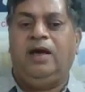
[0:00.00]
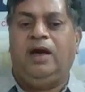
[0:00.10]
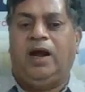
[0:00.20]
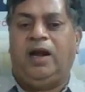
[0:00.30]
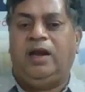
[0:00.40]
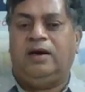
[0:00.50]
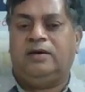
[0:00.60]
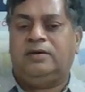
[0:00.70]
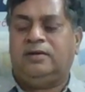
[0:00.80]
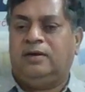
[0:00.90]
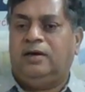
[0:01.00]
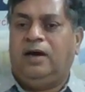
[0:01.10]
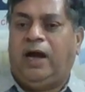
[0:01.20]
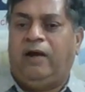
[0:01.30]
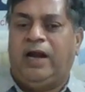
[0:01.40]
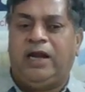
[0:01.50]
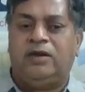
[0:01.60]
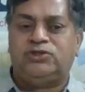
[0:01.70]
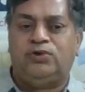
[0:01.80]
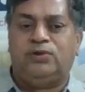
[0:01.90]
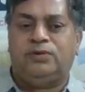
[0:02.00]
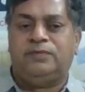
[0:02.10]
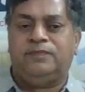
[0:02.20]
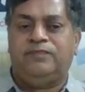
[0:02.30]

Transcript: And I would like to show